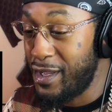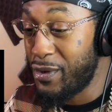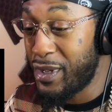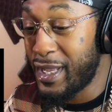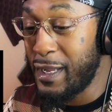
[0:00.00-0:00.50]

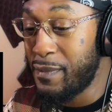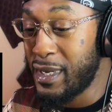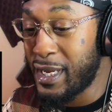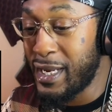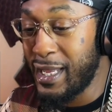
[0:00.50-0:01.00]
You keep
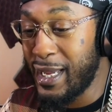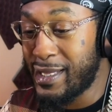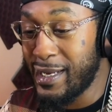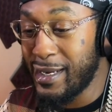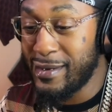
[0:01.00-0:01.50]
looking, he
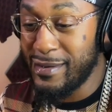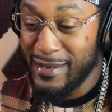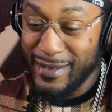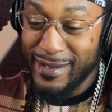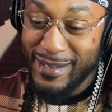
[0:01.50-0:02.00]
ain't there.
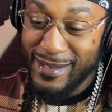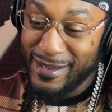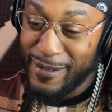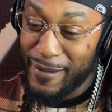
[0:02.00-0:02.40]
Him even getting to